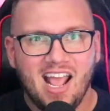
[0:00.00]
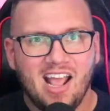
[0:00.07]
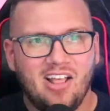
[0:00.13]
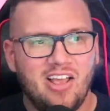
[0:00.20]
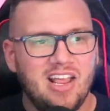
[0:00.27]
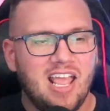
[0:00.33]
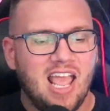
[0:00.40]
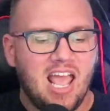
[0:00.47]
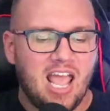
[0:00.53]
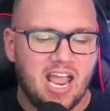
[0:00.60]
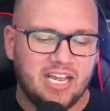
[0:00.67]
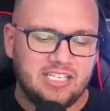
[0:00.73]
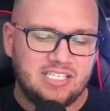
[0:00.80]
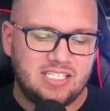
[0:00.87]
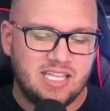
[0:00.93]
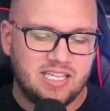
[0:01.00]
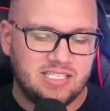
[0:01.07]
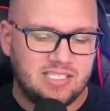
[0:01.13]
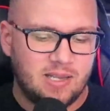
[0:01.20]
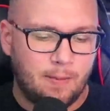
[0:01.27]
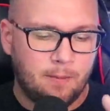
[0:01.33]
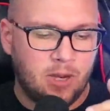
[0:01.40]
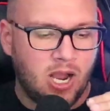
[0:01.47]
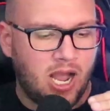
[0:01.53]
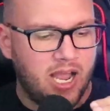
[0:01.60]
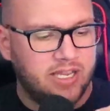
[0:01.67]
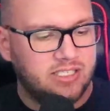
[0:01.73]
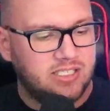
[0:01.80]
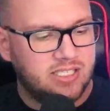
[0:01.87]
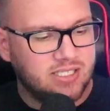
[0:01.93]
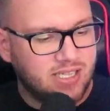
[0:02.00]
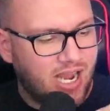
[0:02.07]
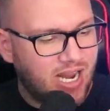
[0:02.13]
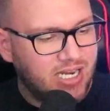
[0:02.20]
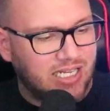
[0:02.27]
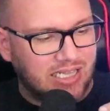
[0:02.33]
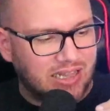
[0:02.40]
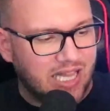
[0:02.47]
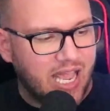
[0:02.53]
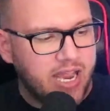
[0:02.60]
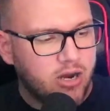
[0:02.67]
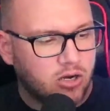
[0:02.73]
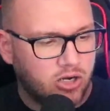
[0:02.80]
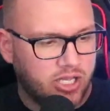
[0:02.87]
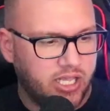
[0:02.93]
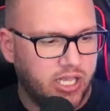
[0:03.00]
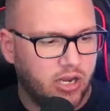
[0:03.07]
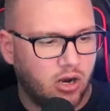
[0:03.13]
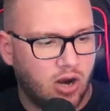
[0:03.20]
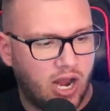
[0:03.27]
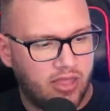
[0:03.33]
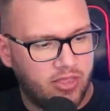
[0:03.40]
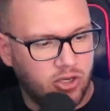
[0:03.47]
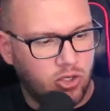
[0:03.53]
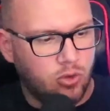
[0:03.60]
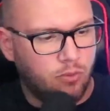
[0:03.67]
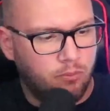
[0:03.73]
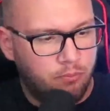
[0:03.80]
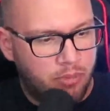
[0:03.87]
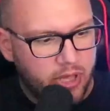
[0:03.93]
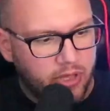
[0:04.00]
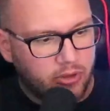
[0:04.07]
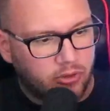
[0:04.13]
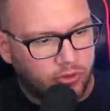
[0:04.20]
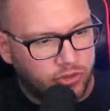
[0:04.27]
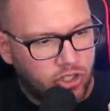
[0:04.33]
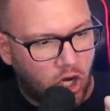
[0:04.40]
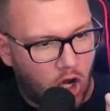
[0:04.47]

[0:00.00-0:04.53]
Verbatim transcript: Like it's this it's this kind of layer here and then you build